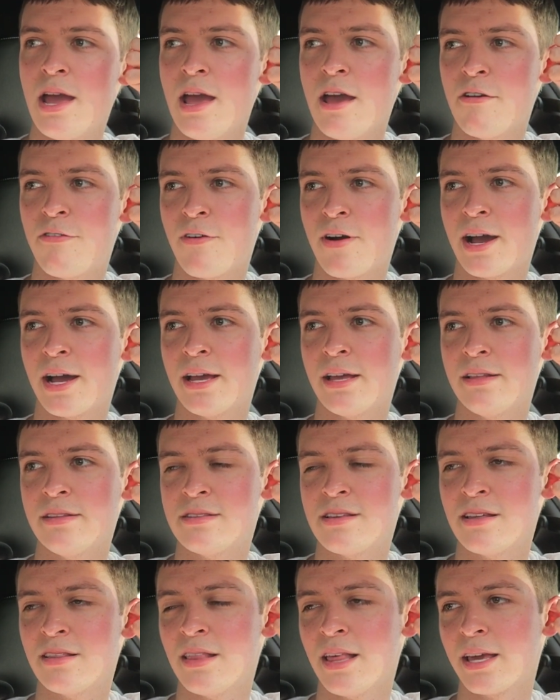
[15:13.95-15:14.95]
if I
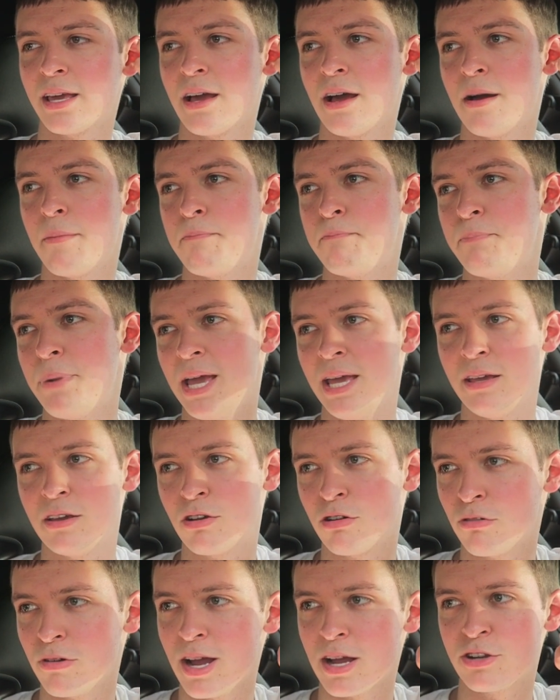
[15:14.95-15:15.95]
did like a paint
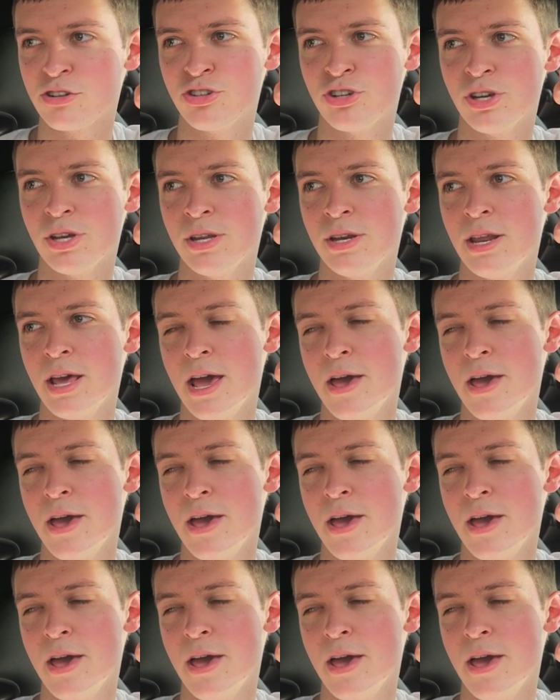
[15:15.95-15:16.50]
correction